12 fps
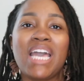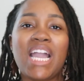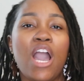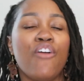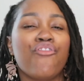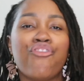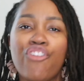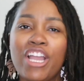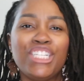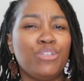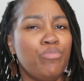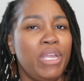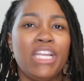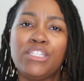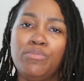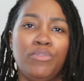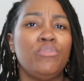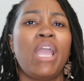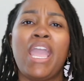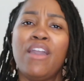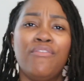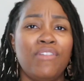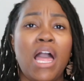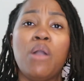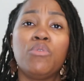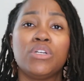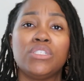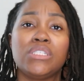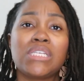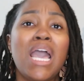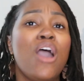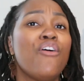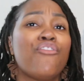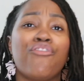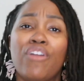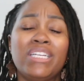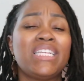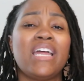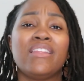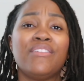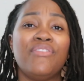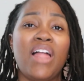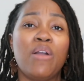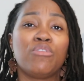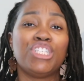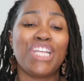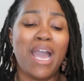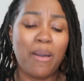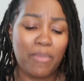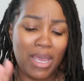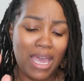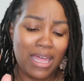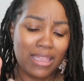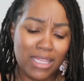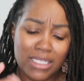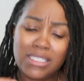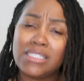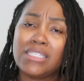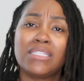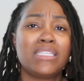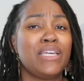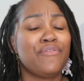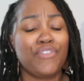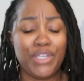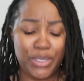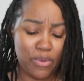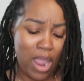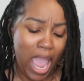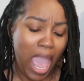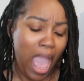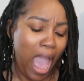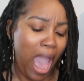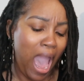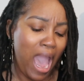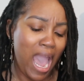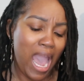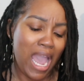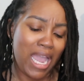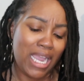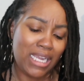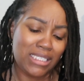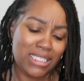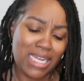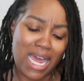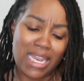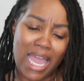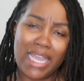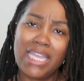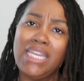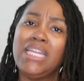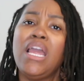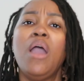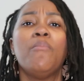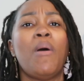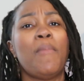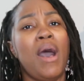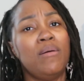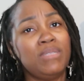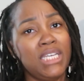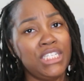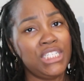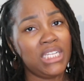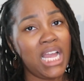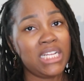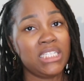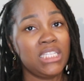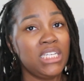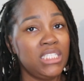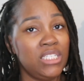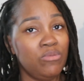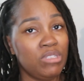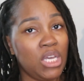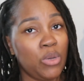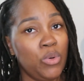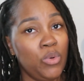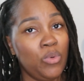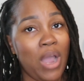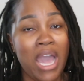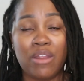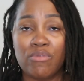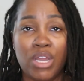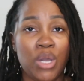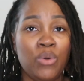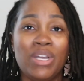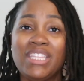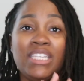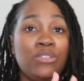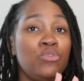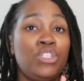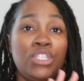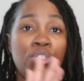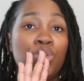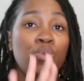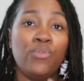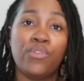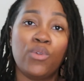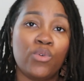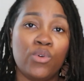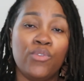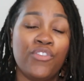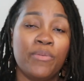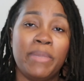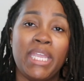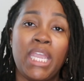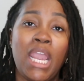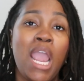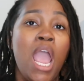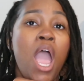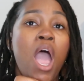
like a fresh picked bouquet of flowers, fresh out of the flower shop, this is a scent for you. I did not like it. My mom said she liked it, and then she was like, who? I don't know. This was just too floral for me.